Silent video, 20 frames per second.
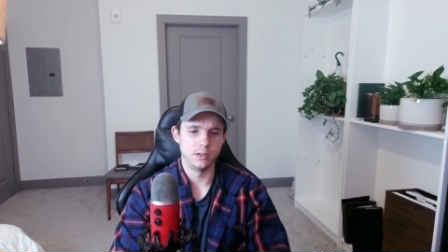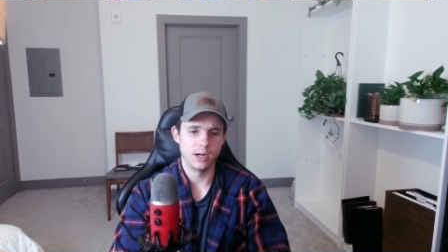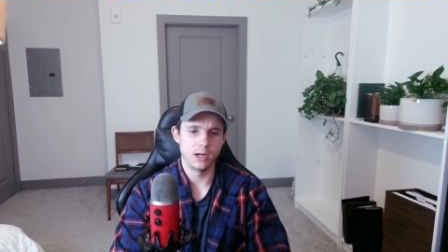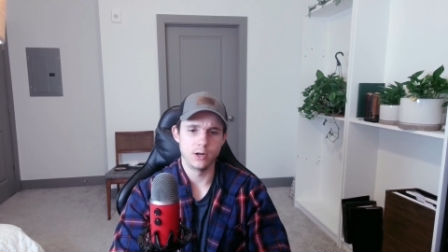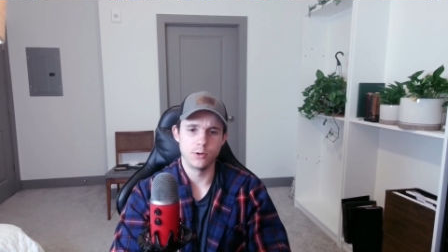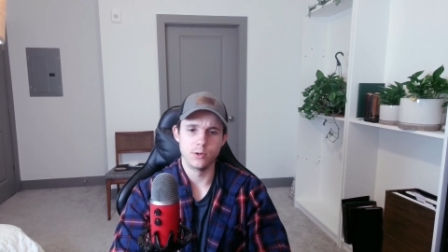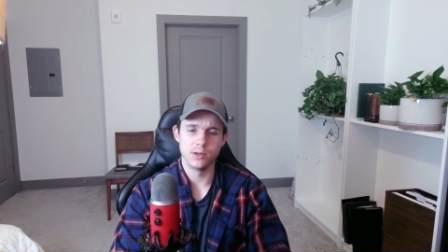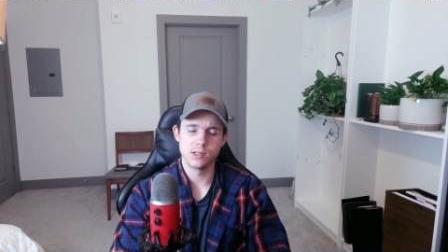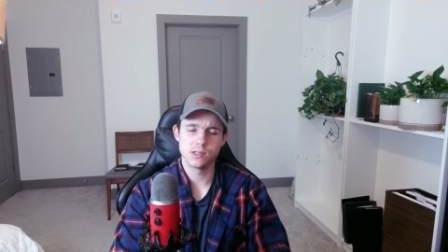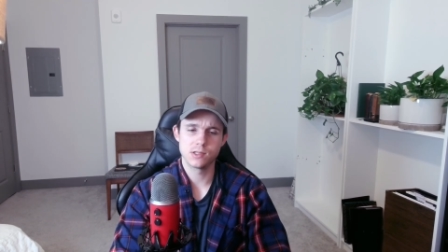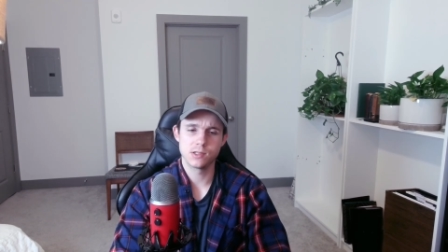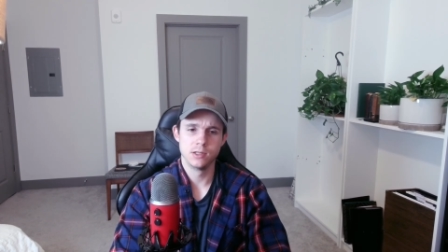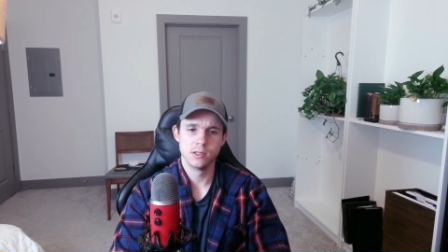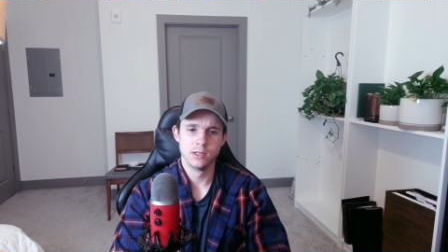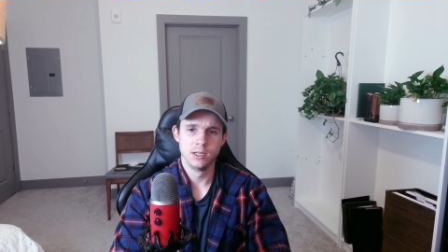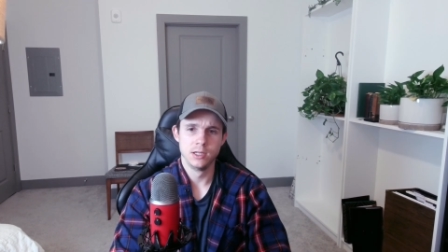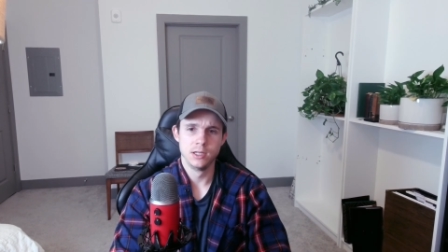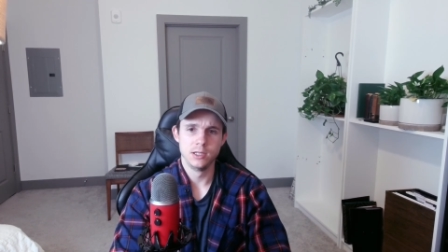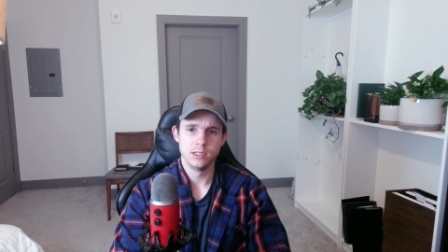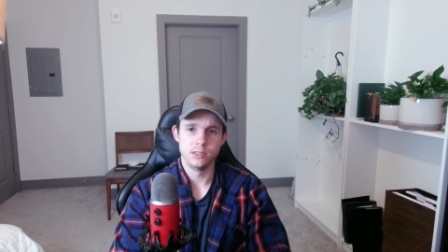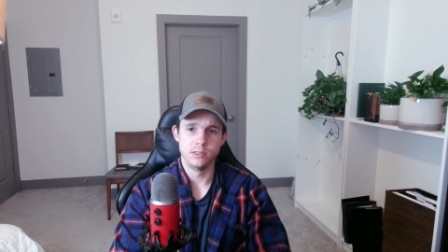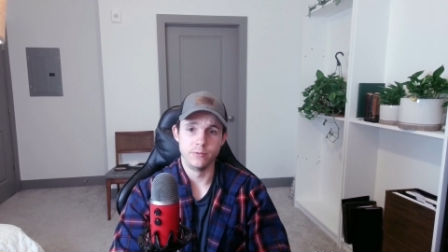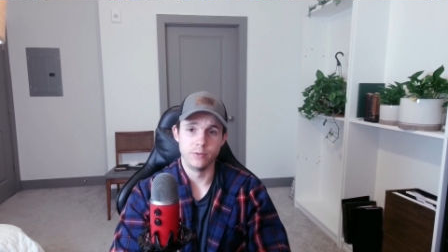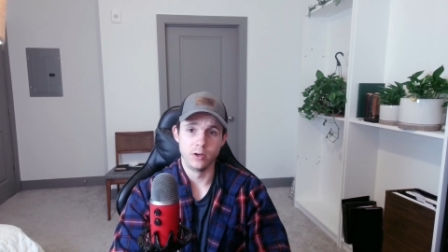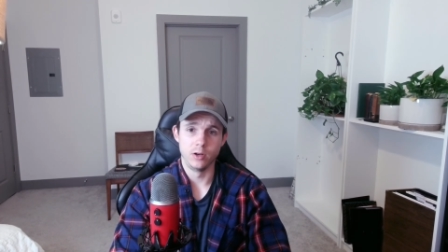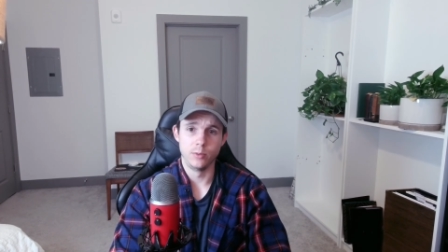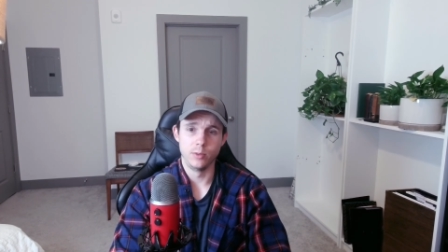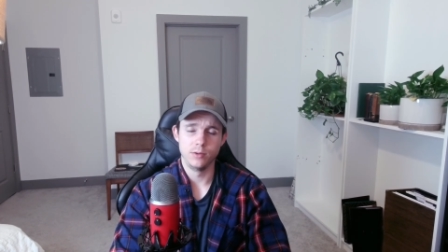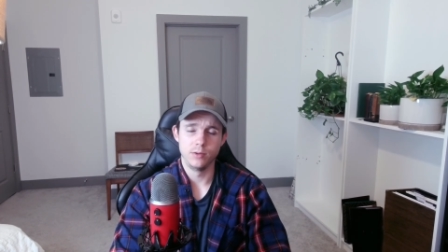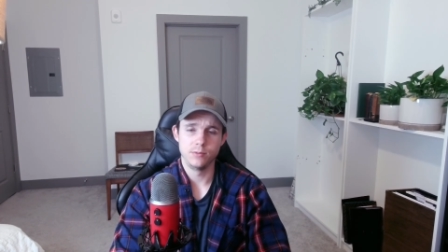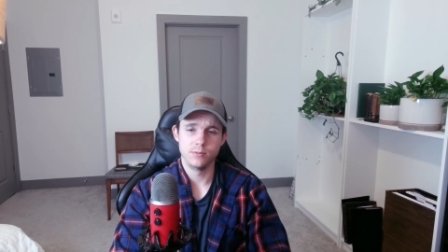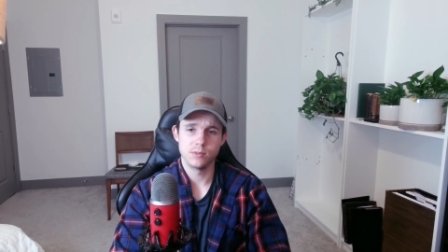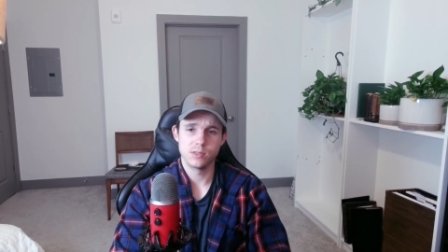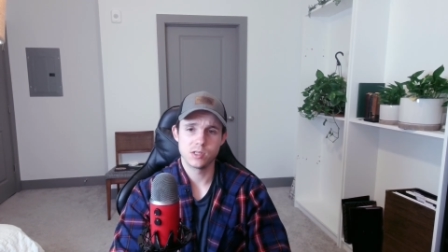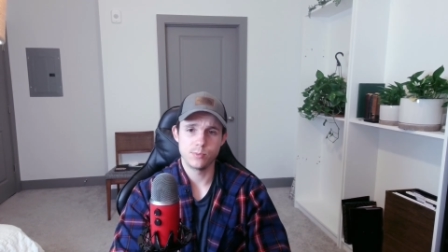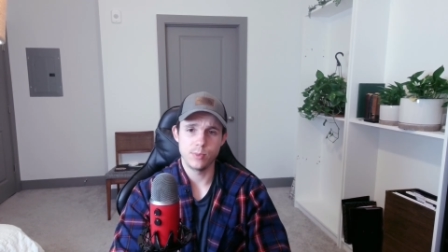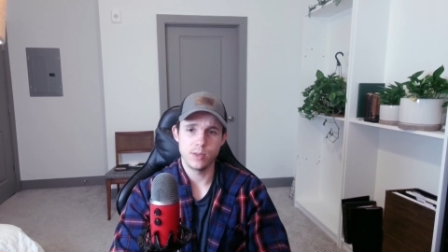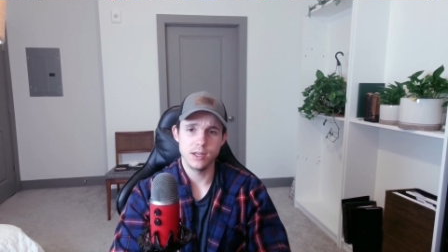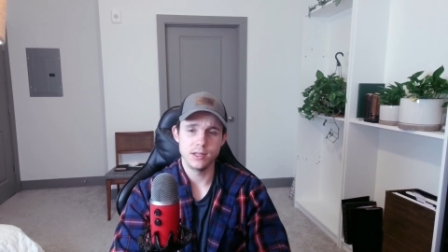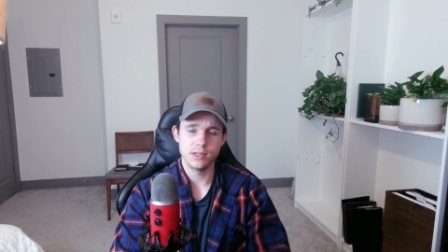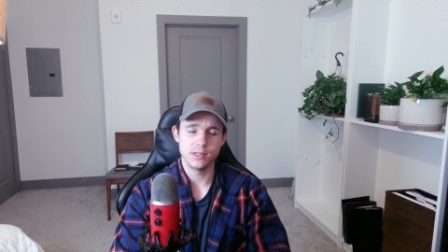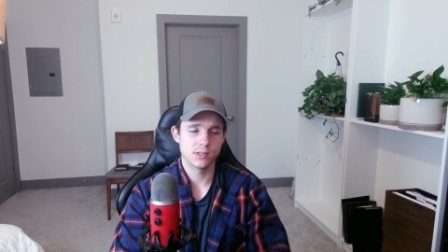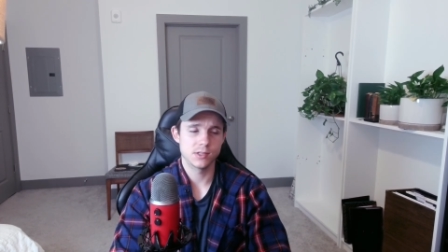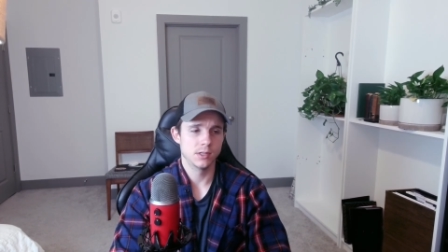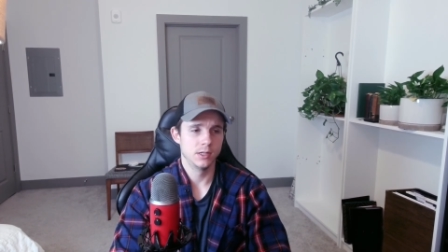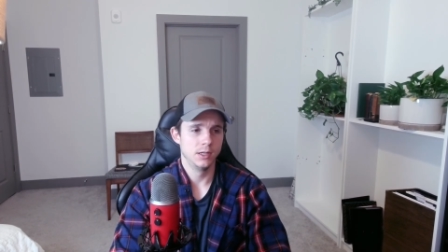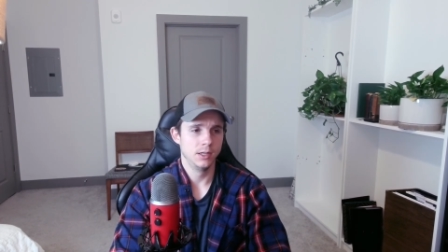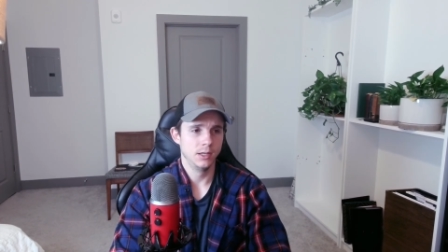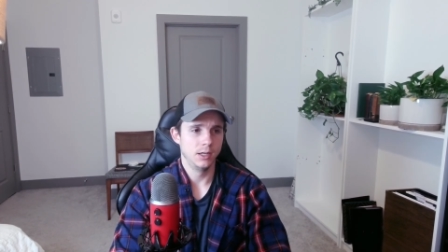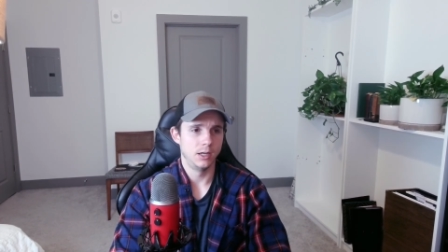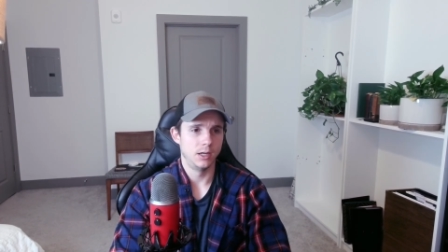iOS development space.